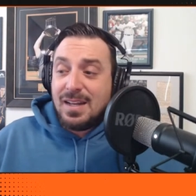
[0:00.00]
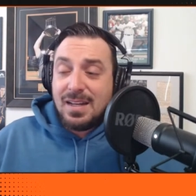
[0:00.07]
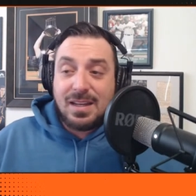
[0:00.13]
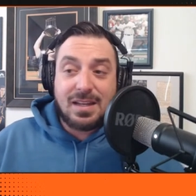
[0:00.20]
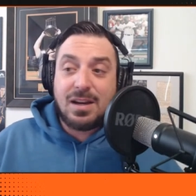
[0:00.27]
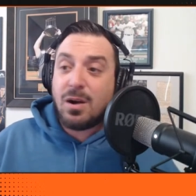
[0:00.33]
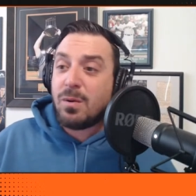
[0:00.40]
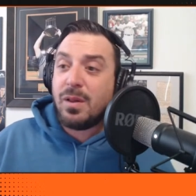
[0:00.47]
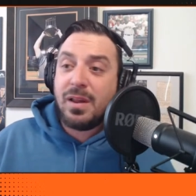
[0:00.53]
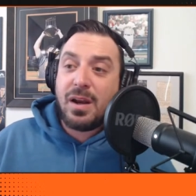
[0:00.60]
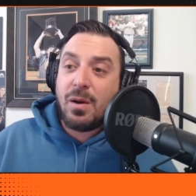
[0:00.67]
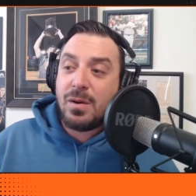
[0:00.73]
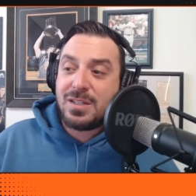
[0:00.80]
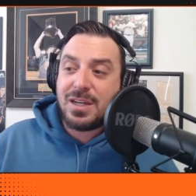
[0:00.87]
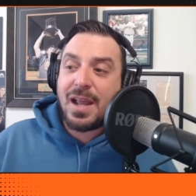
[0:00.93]
You don't really know
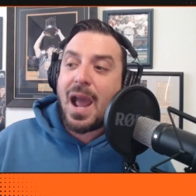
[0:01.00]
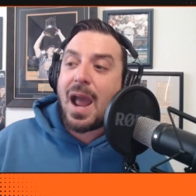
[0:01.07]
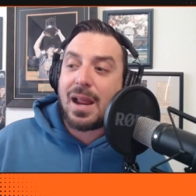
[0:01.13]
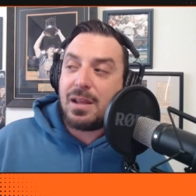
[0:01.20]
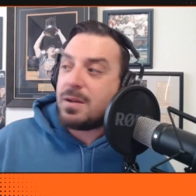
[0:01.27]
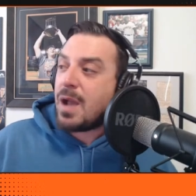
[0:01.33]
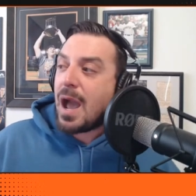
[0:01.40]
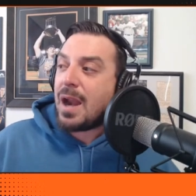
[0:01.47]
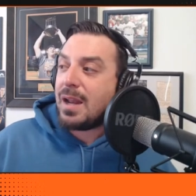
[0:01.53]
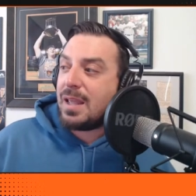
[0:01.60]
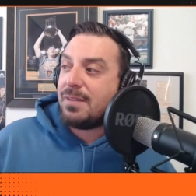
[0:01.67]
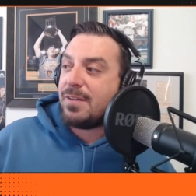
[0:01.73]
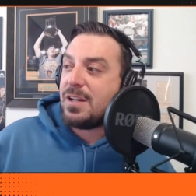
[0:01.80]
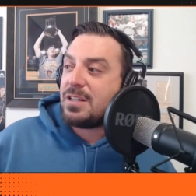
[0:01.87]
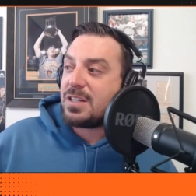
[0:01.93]
what you got. You got to
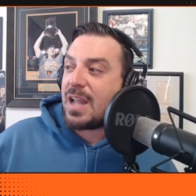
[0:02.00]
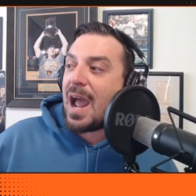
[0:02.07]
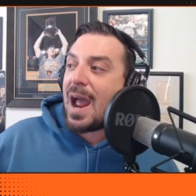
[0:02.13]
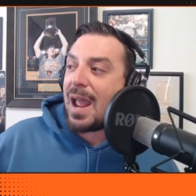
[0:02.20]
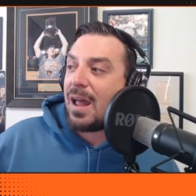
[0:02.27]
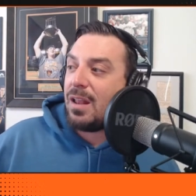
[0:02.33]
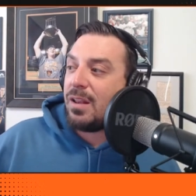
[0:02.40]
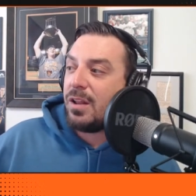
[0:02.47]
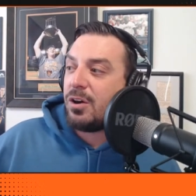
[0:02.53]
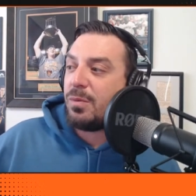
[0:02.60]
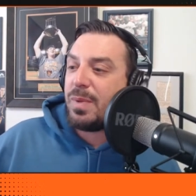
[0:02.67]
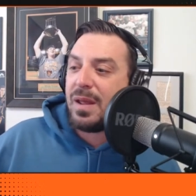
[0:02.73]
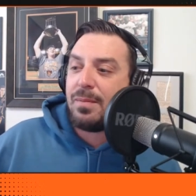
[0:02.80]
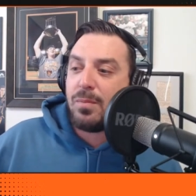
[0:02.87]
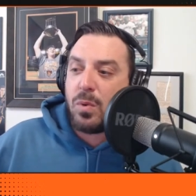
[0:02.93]
give each guy a little
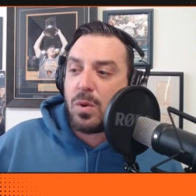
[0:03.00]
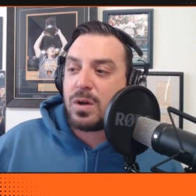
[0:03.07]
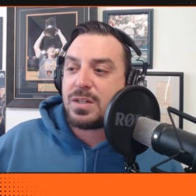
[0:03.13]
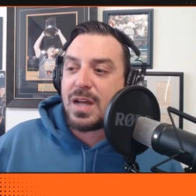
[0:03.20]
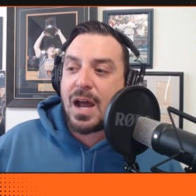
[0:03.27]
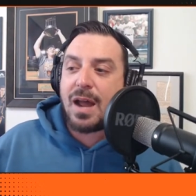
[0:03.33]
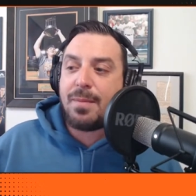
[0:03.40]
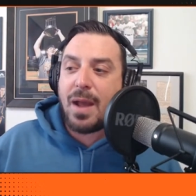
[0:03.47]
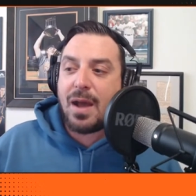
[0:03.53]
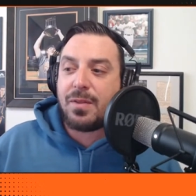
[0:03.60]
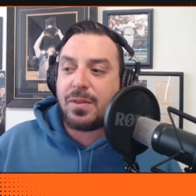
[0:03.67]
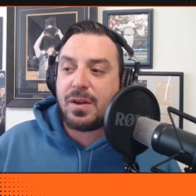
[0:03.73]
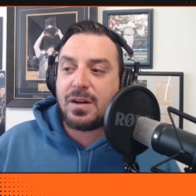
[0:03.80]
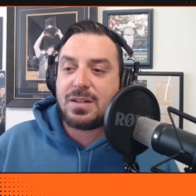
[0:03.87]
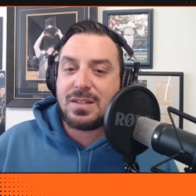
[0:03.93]
bit more time out
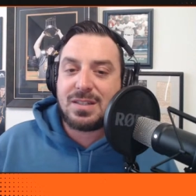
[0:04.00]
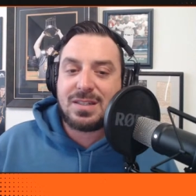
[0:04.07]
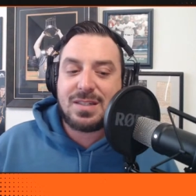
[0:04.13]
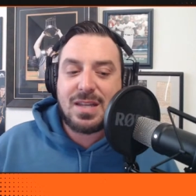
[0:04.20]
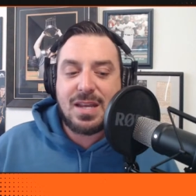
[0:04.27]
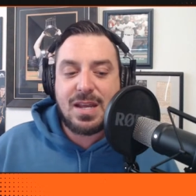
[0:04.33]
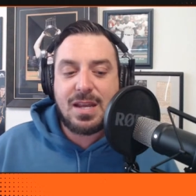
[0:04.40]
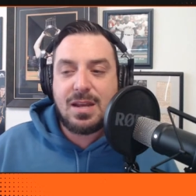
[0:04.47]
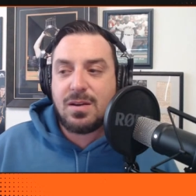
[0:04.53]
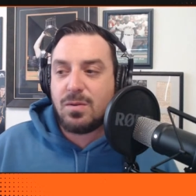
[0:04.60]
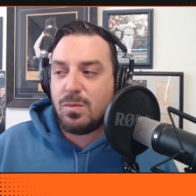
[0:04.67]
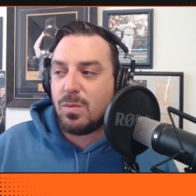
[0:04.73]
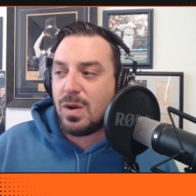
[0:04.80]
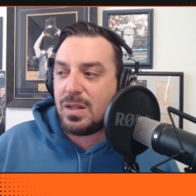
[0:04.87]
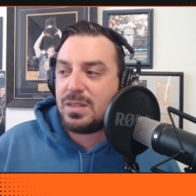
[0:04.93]
there to see
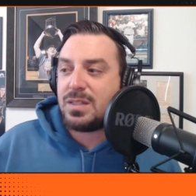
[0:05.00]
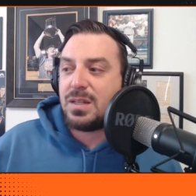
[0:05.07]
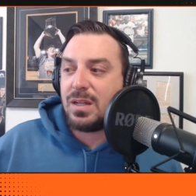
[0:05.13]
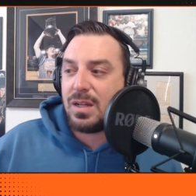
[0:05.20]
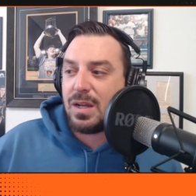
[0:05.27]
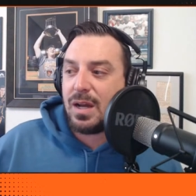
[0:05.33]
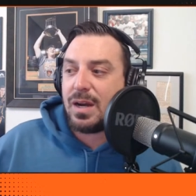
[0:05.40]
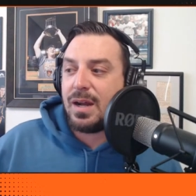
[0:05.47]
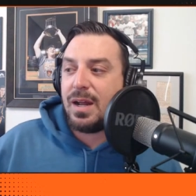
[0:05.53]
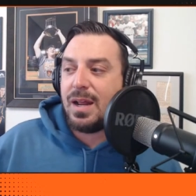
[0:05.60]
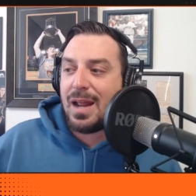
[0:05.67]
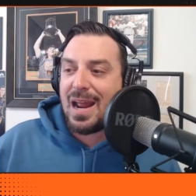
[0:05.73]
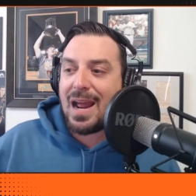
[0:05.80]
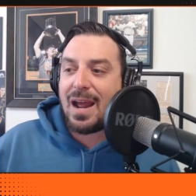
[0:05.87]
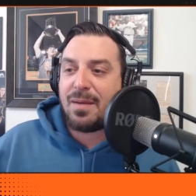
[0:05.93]
what's gonna
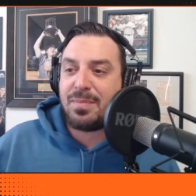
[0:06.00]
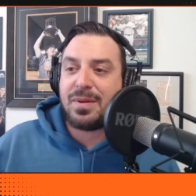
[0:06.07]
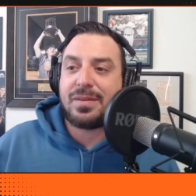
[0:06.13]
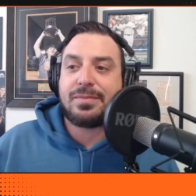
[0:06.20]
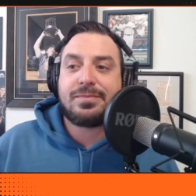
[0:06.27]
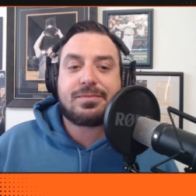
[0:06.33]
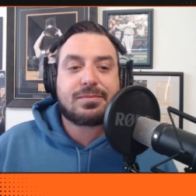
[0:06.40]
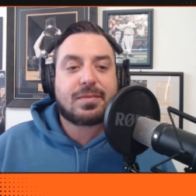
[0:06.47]
happen.